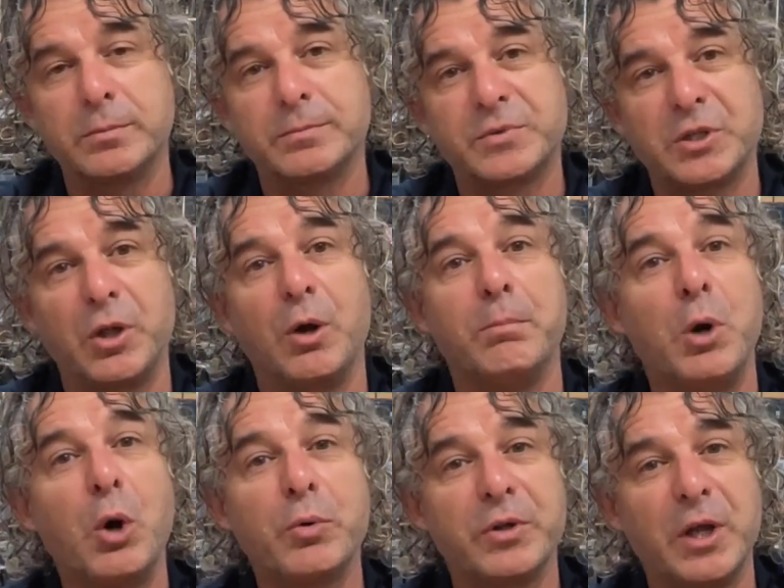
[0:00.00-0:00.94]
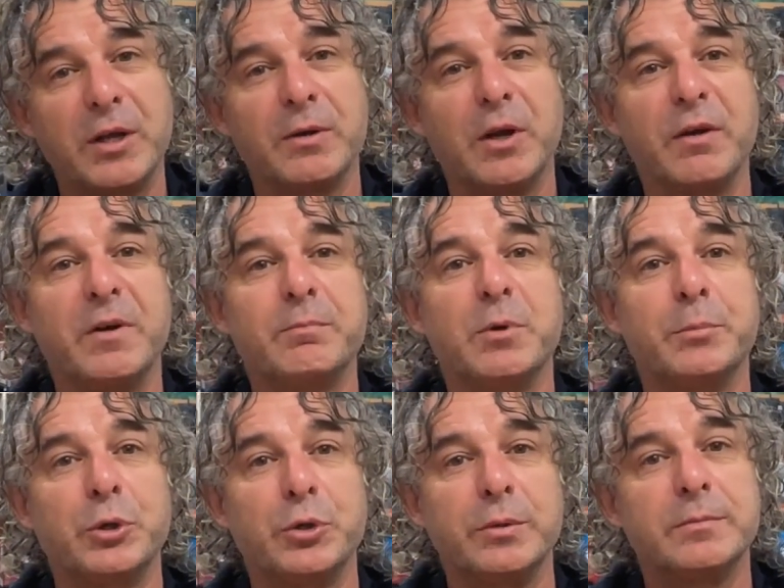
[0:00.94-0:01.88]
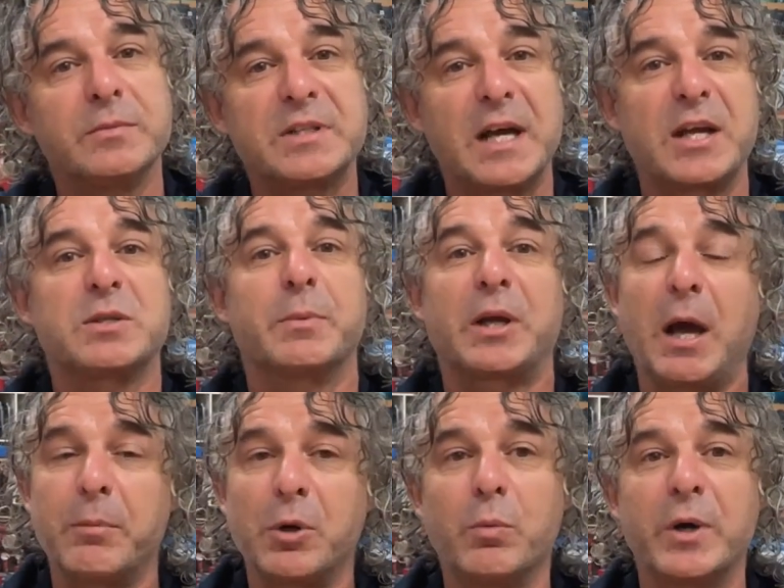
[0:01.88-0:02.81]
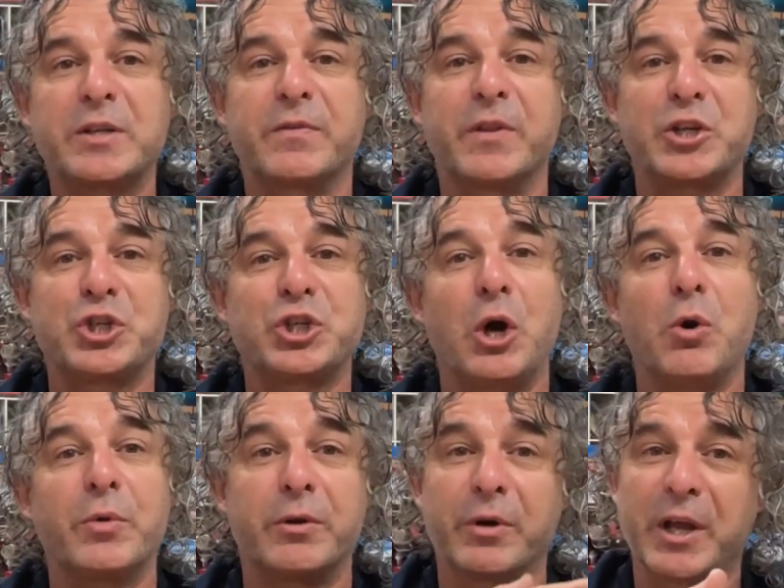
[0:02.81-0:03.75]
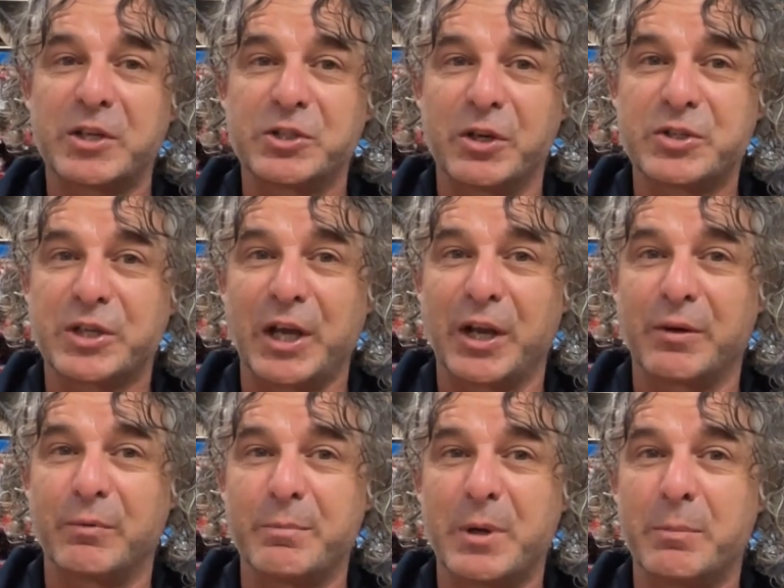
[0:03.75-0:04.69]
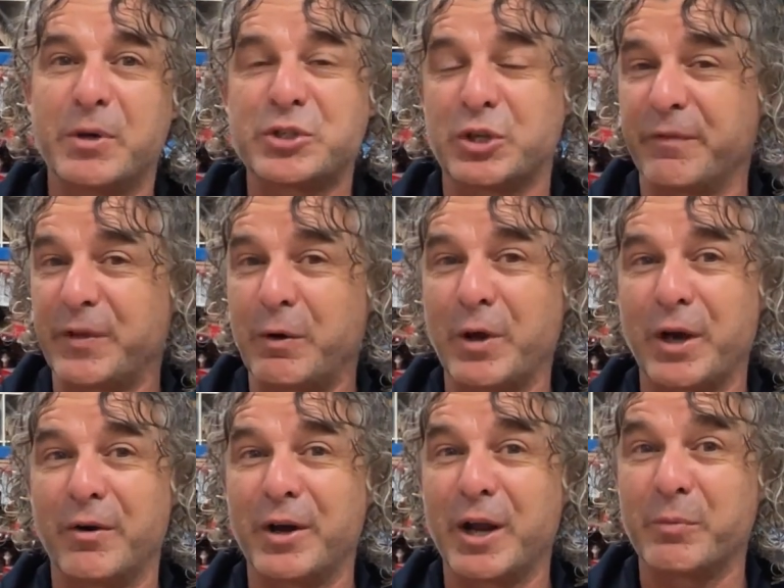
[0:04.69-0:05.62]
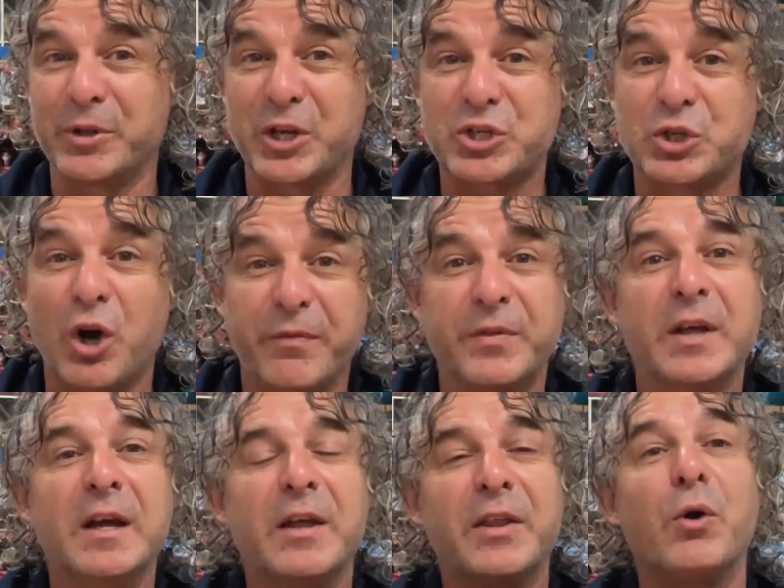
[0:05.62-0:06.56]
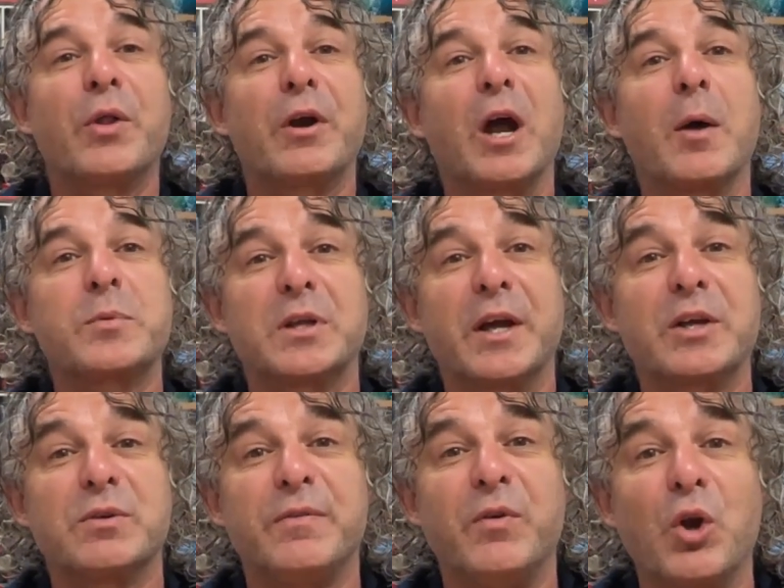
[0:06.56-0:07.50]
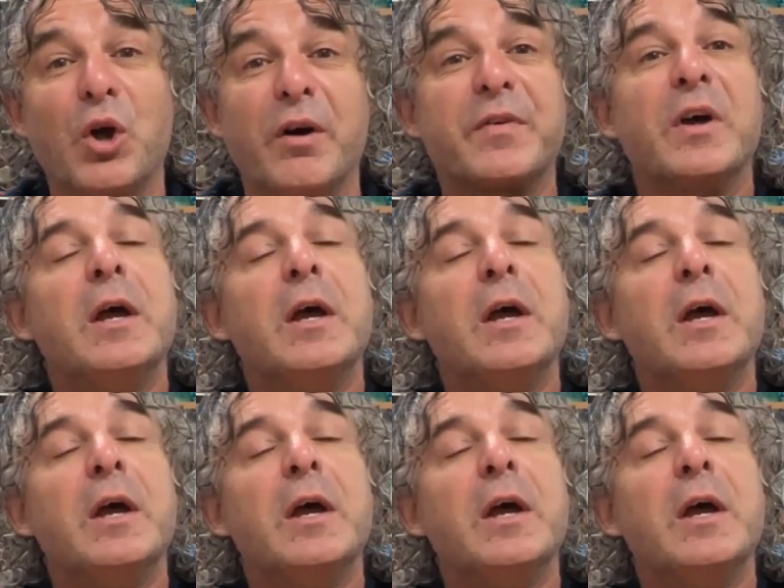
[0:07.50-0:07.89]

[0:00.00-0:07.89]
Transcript: So they'll molt in that November moon. It takes them a couple of weeks for that shell. They're an exoskeleton, remember, so if they run around when they're soft, all their arms and legs will fall off.